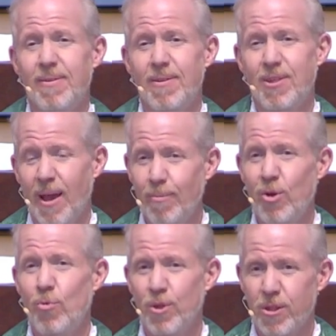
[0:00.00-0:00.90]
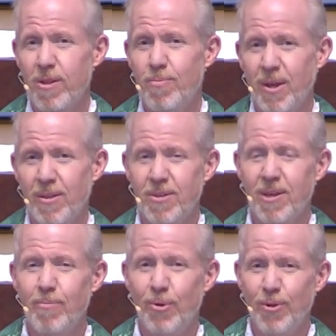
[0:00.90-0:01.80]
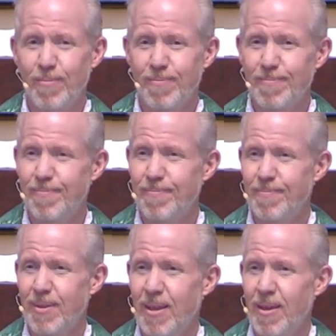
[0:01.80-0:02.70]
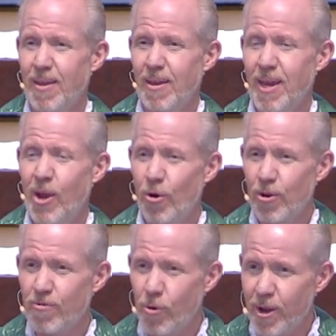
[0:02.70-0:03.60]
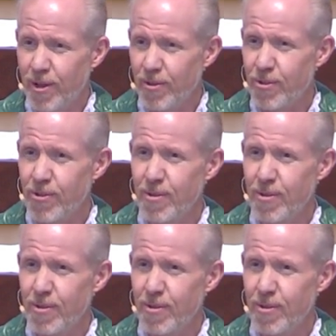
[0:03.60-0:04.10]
Samuel was sleeping in the temple. He heard a voice